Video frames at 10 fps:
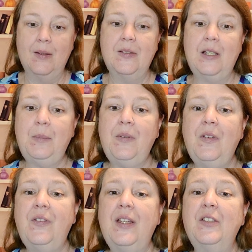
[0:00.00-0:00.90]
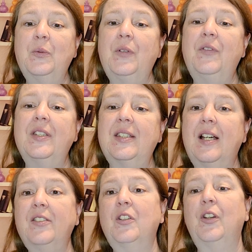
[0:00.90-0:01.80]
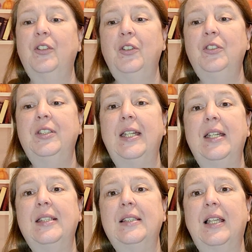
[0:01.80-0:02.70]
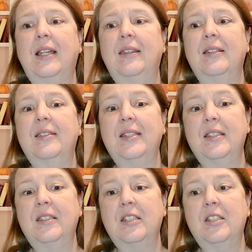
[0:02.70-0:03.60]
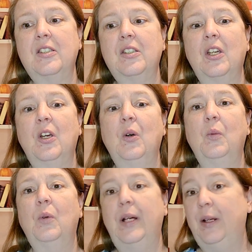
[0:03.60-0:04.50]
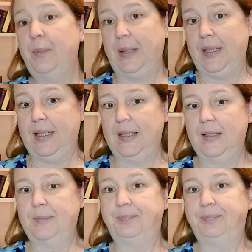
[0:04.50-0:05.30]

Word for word: Some of the things we've discussed on Tuesdays, like the senses, will help me edit.